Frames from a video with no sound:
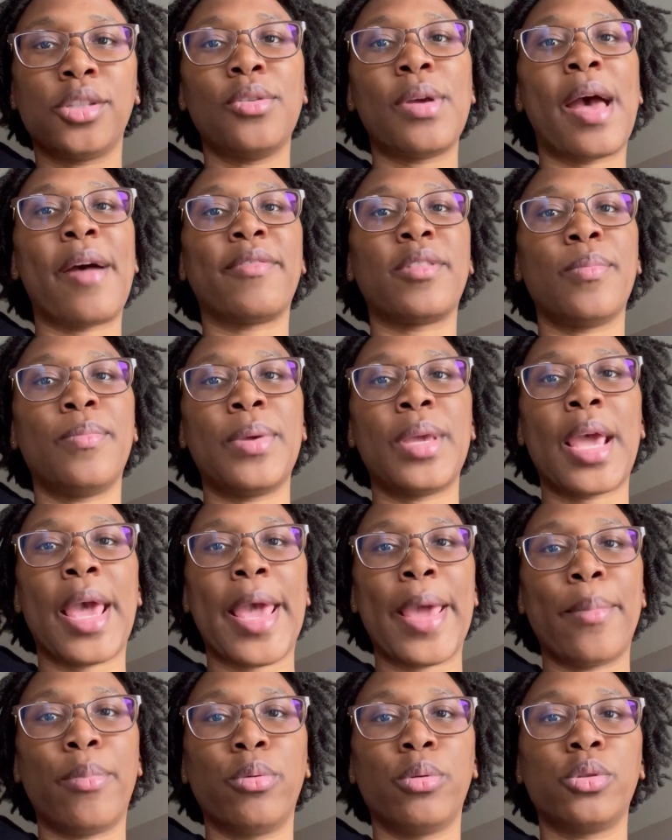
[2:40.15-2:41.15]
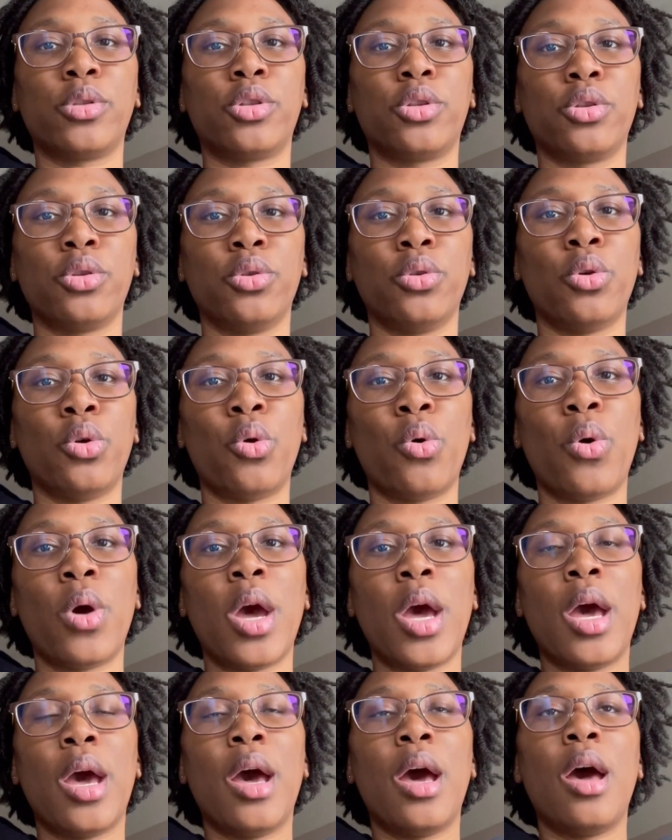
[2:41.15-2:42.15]
You have to be able to
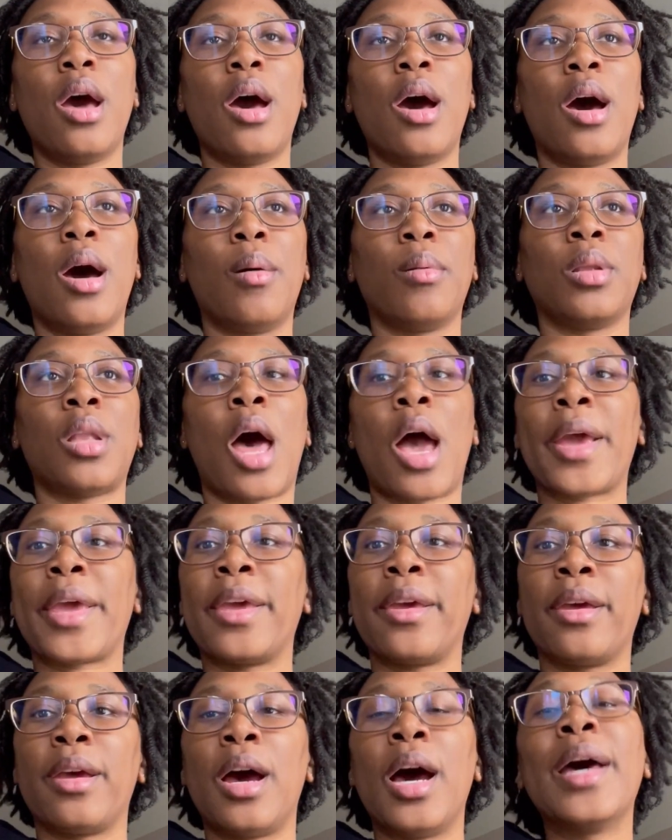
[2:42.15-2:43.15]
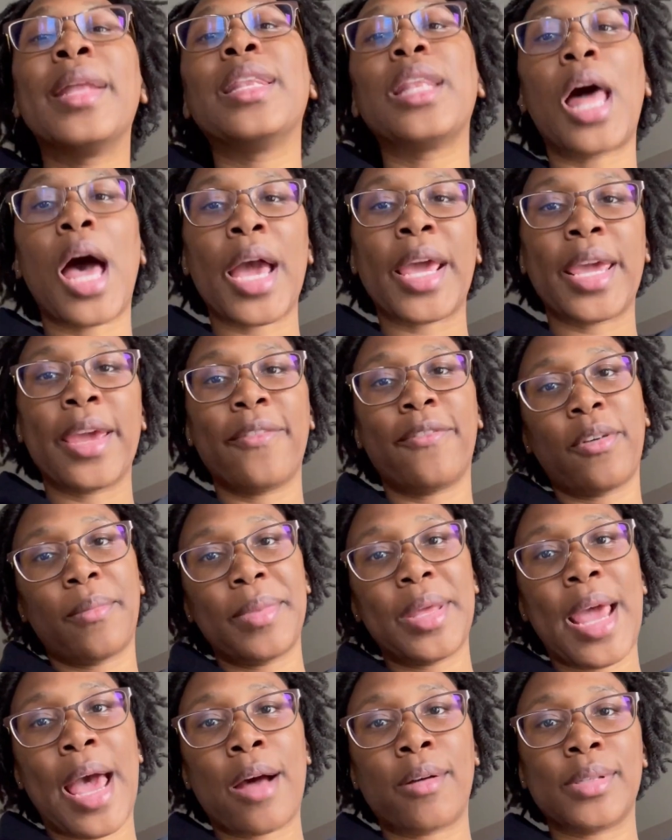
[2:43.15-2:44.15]
um, lock it, unlock it from
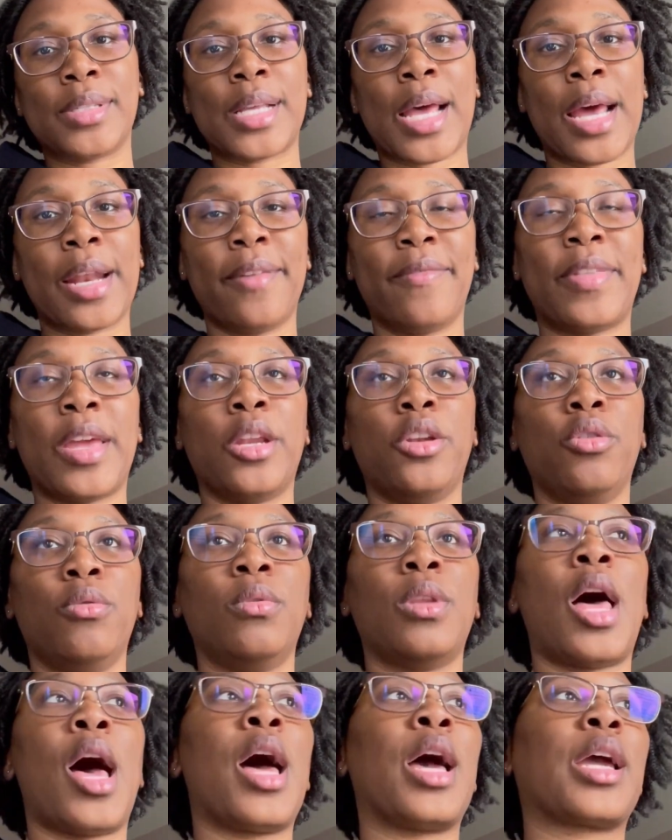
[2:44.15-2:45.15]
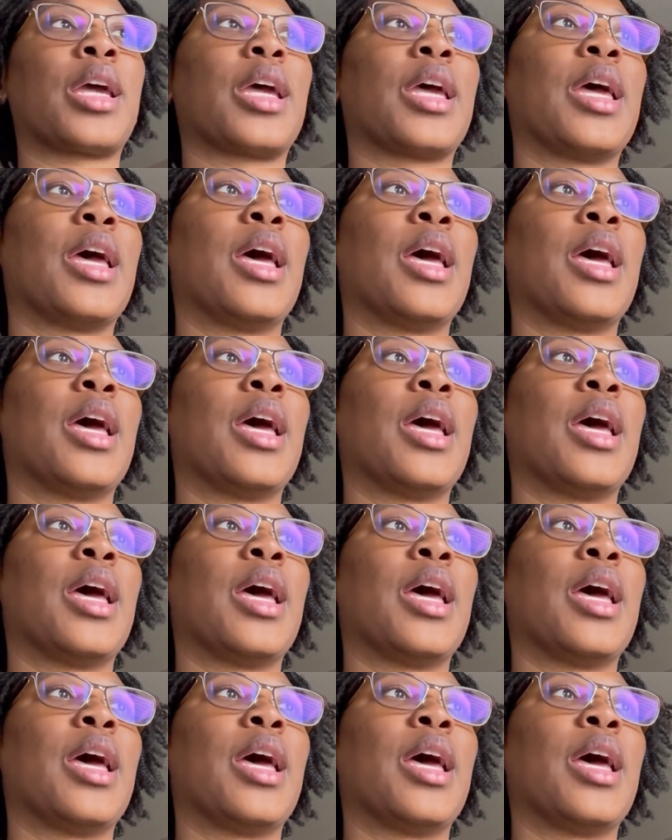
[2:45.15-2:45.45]
the outside if they do lock.